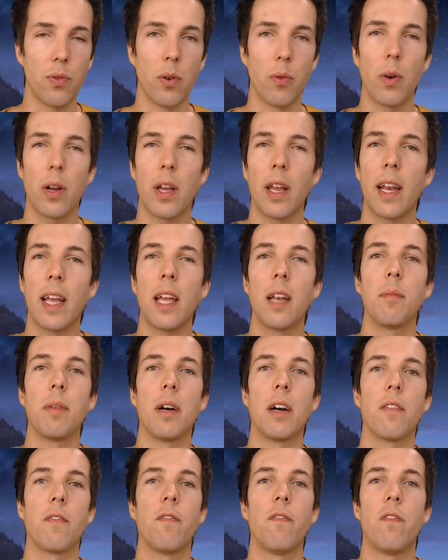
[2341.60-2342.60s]
We're going to get
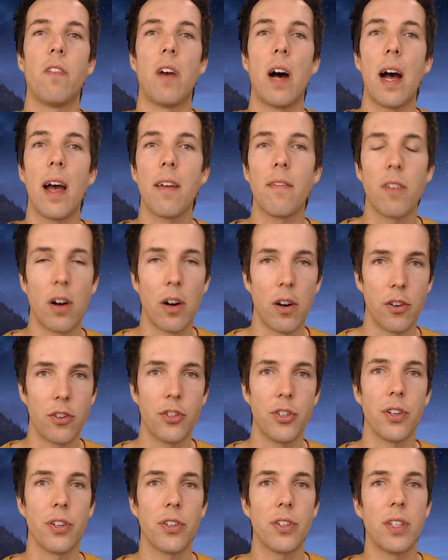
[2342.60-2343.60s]
about 5
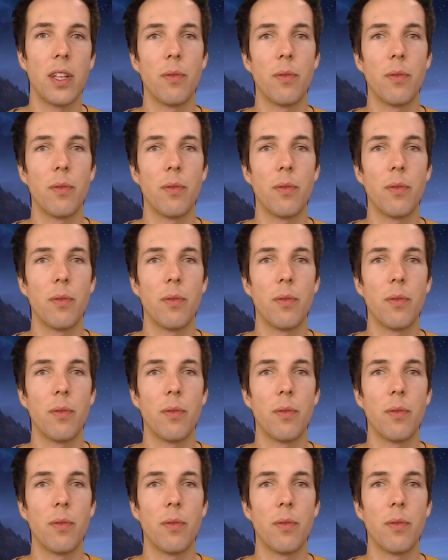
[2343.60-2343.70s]
archers,